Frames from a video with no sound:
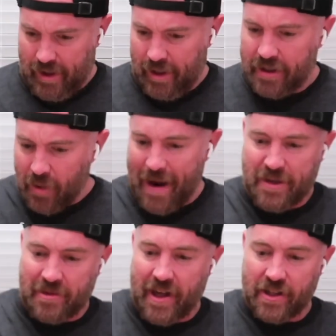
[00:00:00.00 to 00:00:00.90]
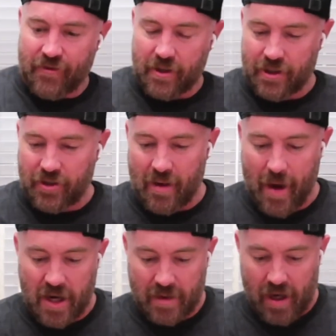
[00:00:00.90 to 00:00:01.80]
Let's go mashed potatoes first. Let's try the
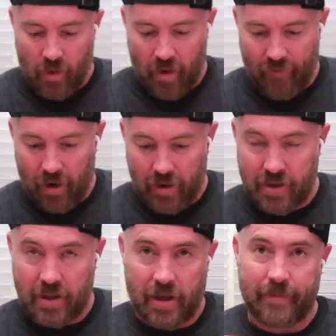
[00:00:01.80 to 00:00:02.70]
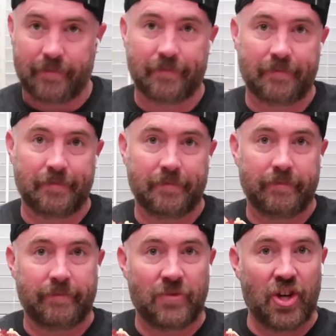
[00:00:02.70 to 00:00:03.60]
mashed potato one first.
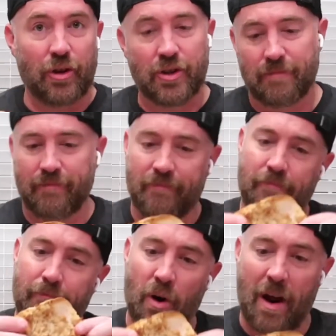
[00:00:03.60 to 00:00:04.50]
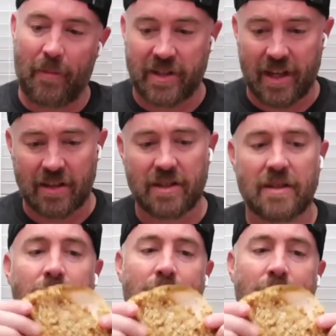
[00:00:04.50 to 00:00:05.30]
Cheers. Bon appetit.